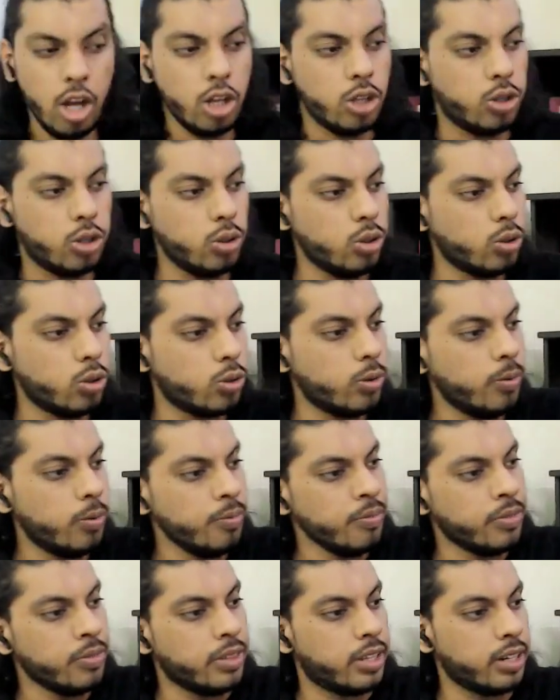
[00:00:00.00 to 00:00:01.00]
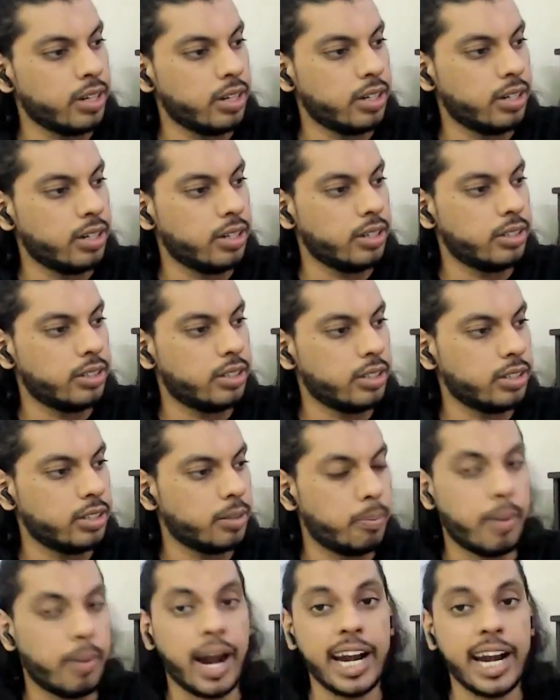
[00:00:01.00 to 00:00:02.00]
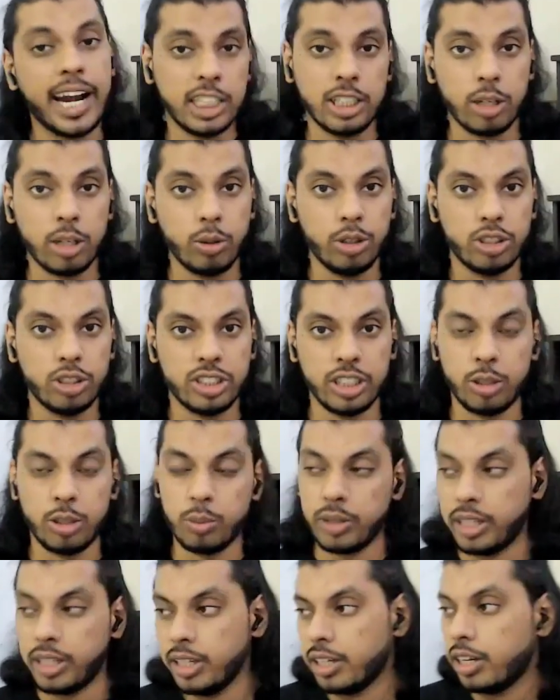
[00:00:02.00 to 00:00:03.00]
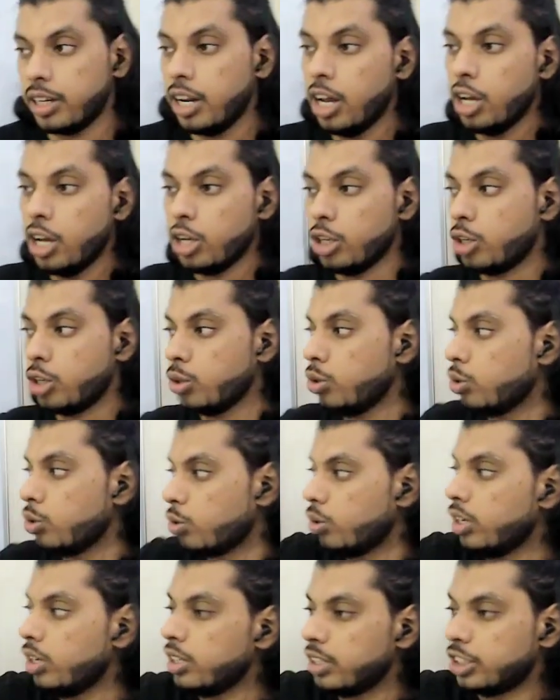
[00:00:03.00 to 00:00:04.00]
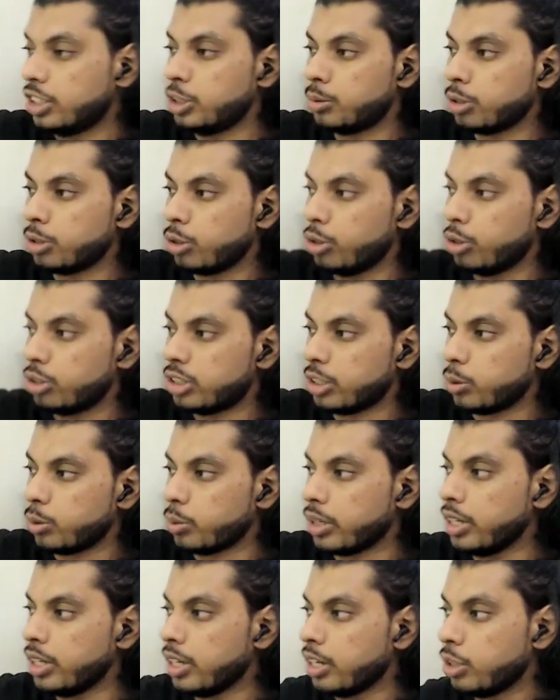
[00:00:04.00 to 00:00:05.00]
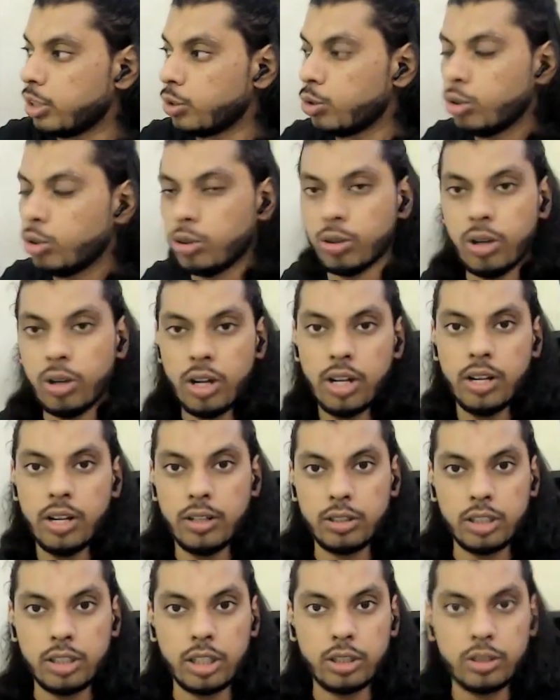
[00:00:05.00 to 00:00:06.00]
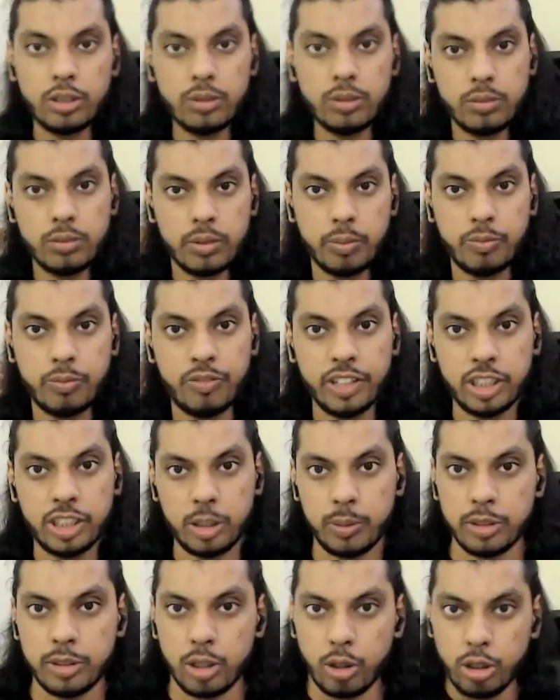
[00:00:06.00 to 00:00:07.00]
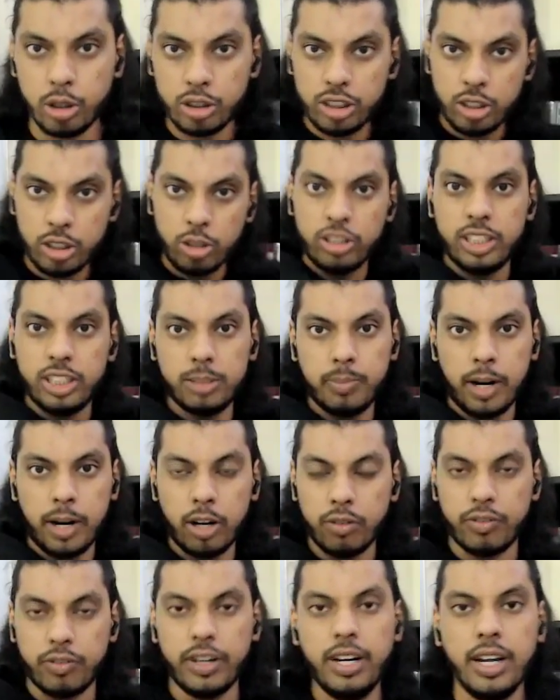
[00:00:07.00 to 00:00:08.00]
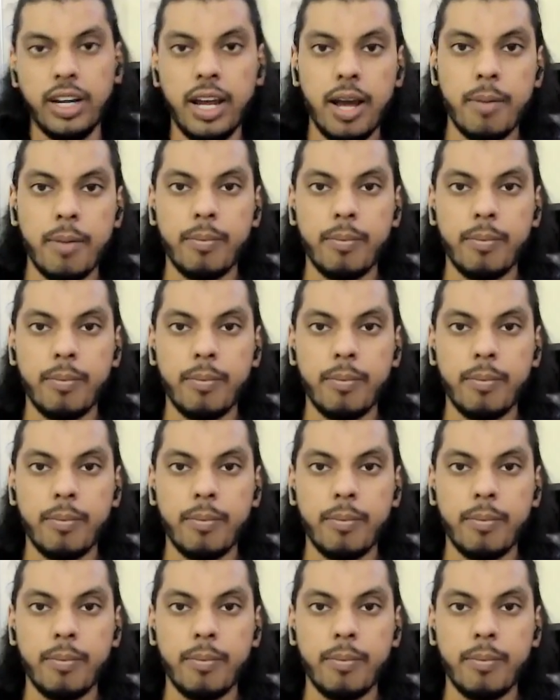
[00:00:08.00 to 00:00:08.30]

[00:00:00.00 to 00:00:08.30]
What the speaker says: you know the batteries are going to sit over here, you know the chips are going to sit over here, you know the vegetables are going to sit on this part of it,